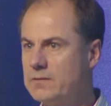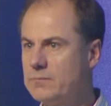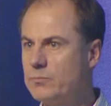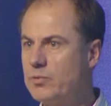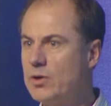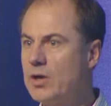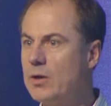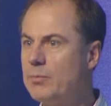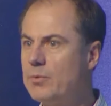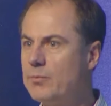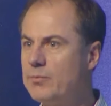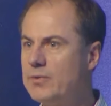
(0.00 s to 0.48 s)

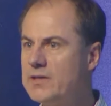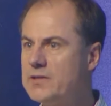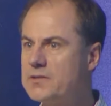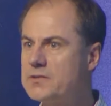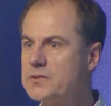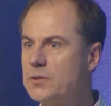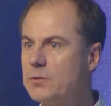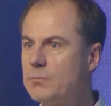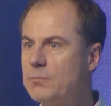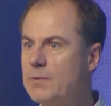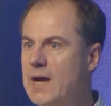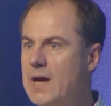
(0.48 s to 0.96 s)
probably
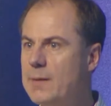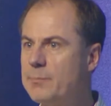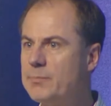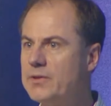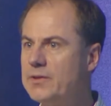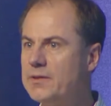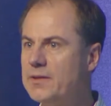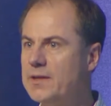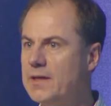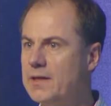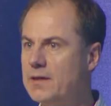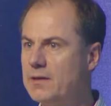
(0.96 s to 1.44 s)
so
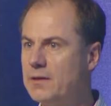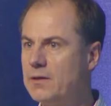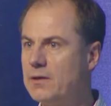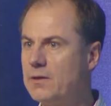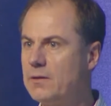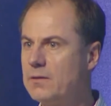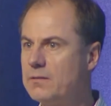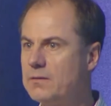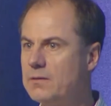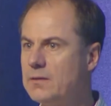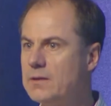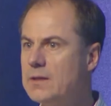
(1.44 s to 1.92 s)
rapid that
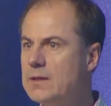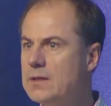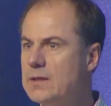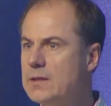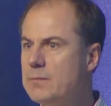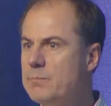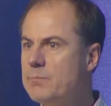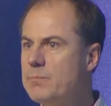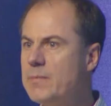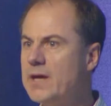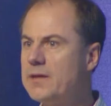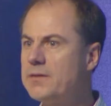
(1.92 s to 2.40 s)
our
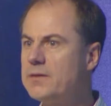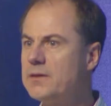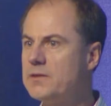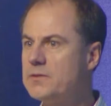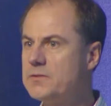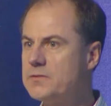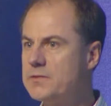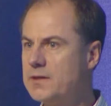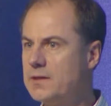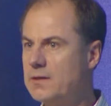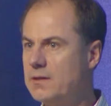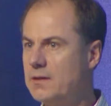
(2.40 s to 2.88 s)

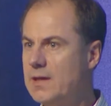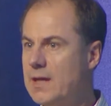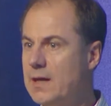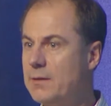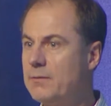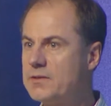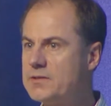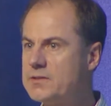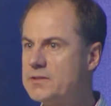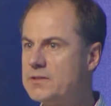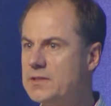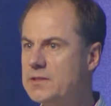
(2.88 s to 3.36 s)
methods that
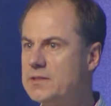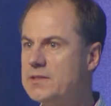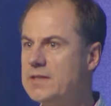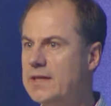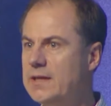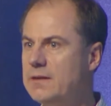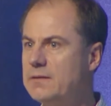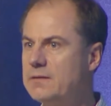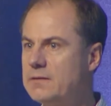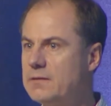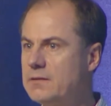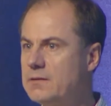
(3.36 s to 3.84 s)
allow us to
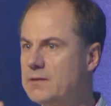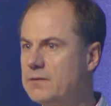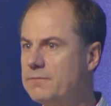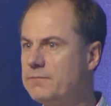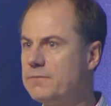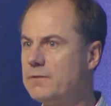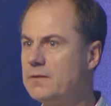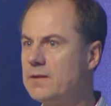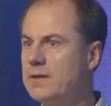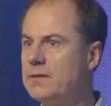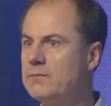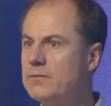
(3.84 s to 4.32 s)
date the
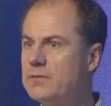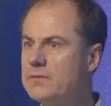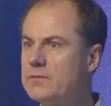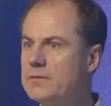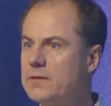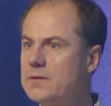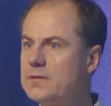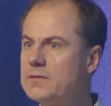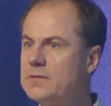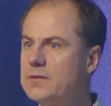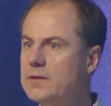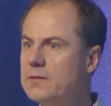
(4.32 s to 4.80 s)
different levels
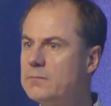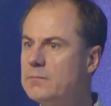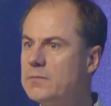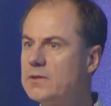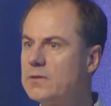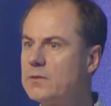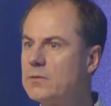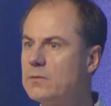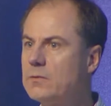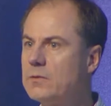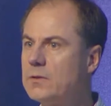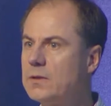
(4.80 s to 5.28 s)
in the
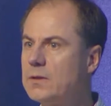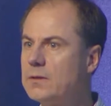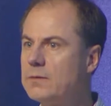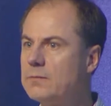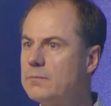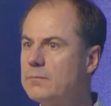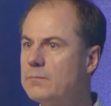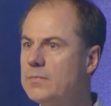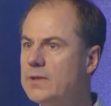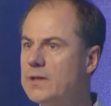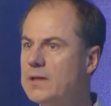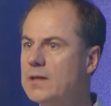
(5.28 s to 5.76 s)
sediment core
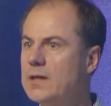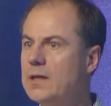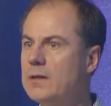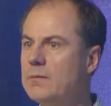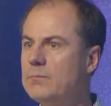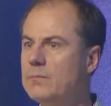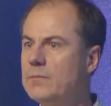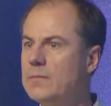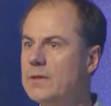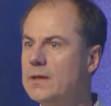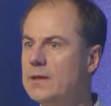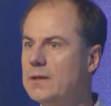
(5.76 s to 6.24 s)

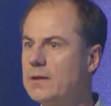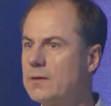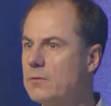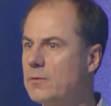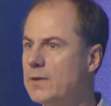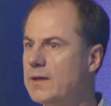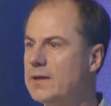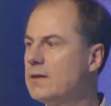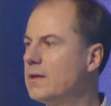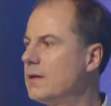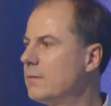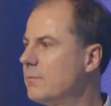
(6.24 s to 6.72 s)
become
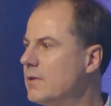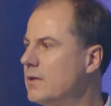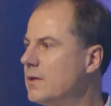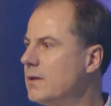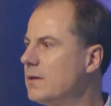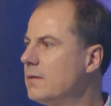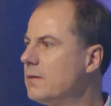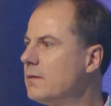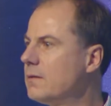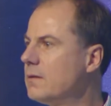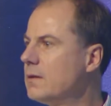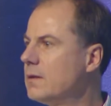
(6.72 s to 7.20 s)
quite
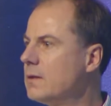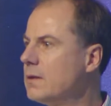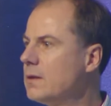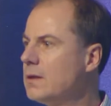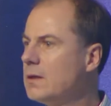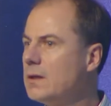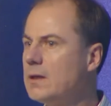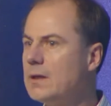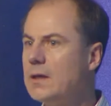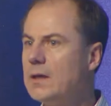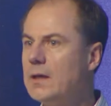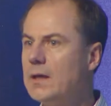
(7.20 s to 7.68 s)
limited.
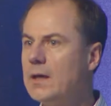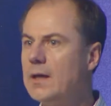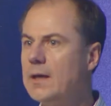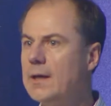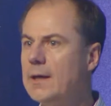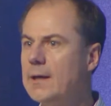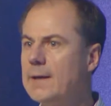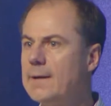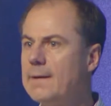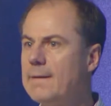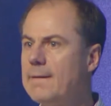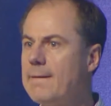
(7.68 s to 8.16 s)

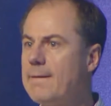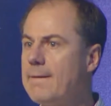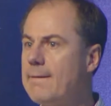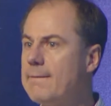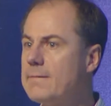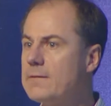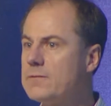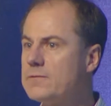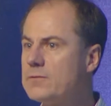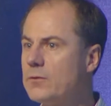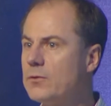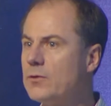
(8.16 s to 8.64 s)

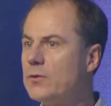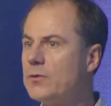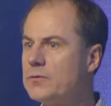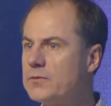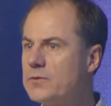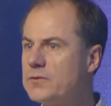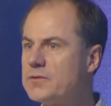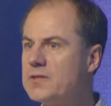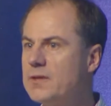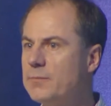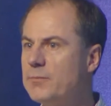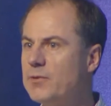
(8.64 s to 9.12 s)
So those
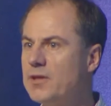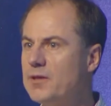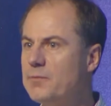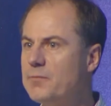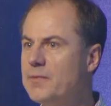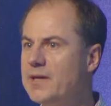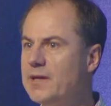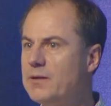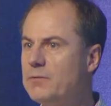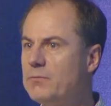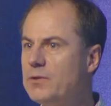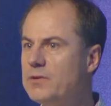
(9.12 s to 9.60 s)
are some of the
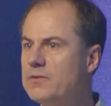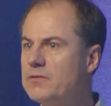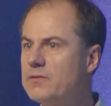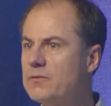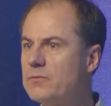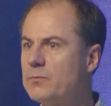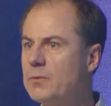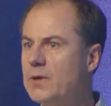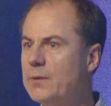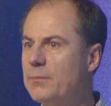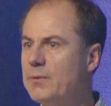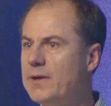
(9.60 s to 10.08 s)
main
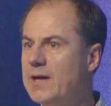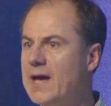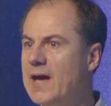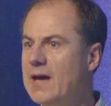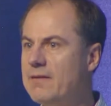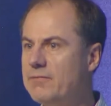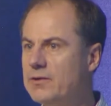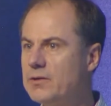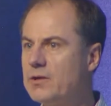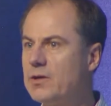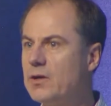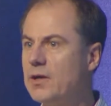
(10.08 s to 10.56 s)
reasons why we
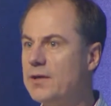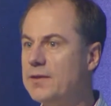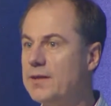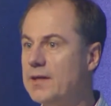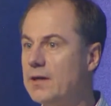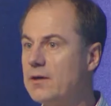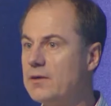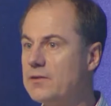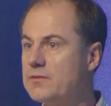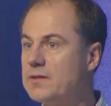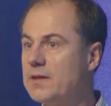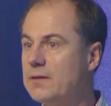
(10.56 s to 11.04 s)
haven't gone
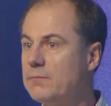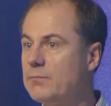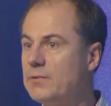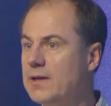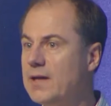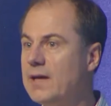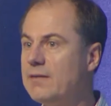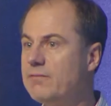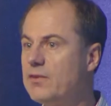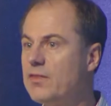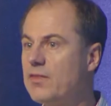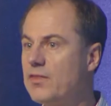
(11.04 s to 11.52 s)
there, is that we
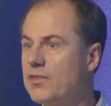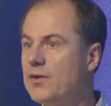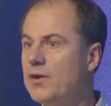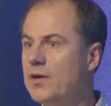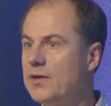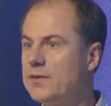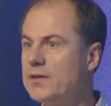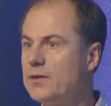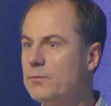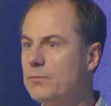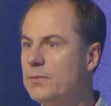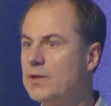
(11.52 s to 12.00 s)
haven't
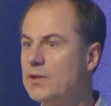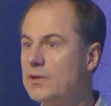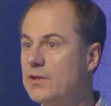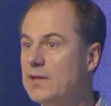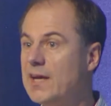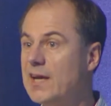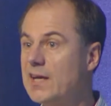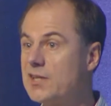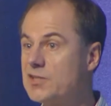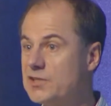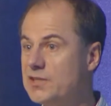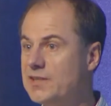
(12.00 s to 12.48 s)
thought that we could
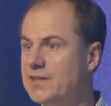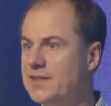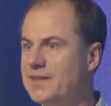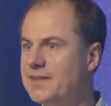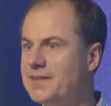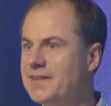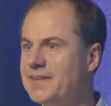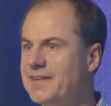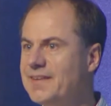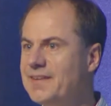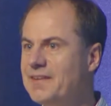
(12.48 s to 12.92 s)
actually,